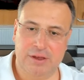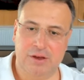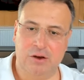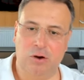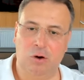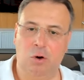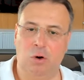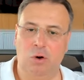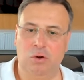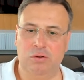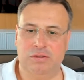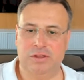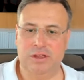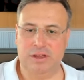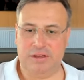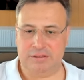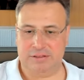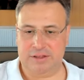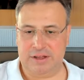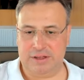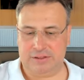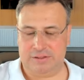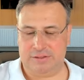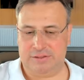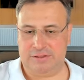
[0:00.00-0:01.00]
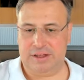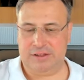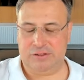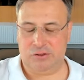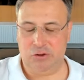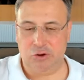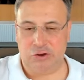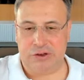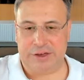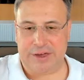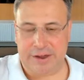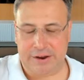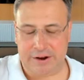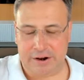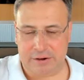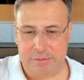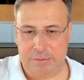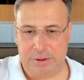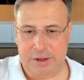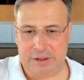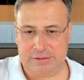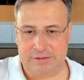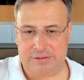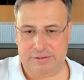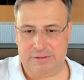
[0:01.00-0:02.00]
on things that you care
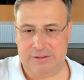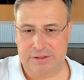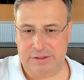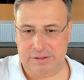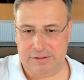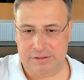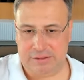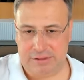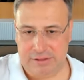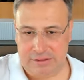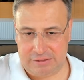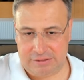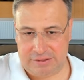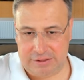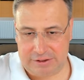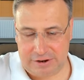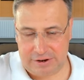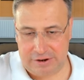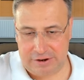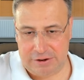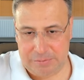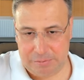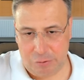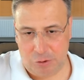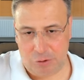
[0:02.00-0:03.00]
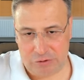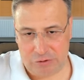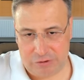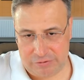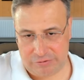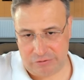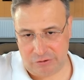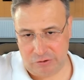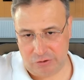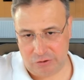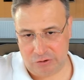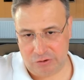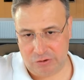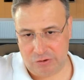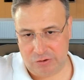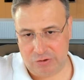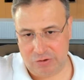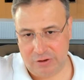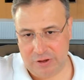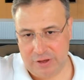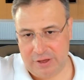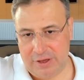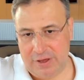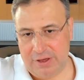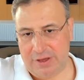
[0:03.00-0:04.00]
about, the things that are important for you,
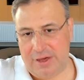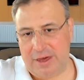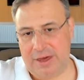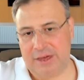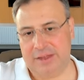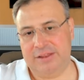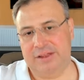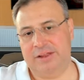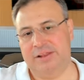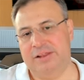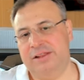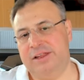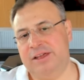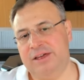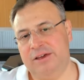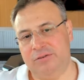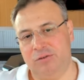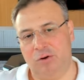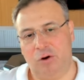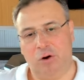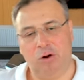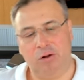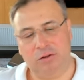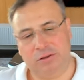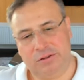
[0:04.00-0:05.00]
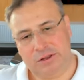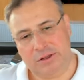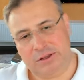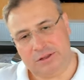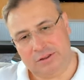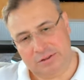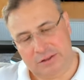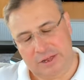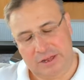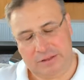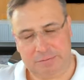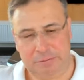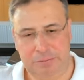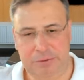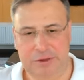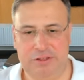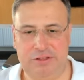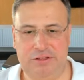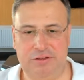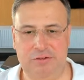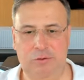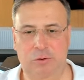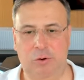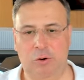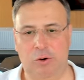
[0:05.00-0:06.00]
and then leave all the that
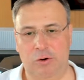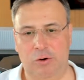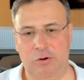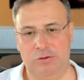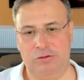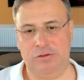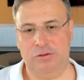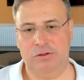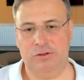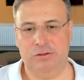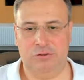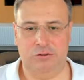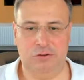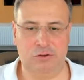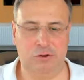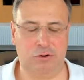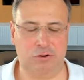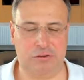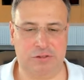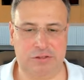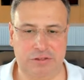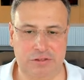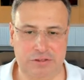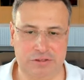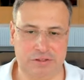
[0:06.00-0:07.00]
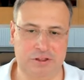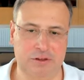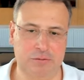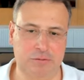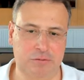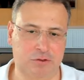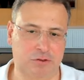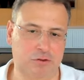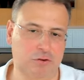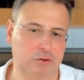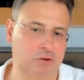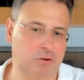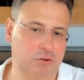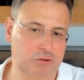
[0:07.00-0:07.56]
busy work to your systems, to your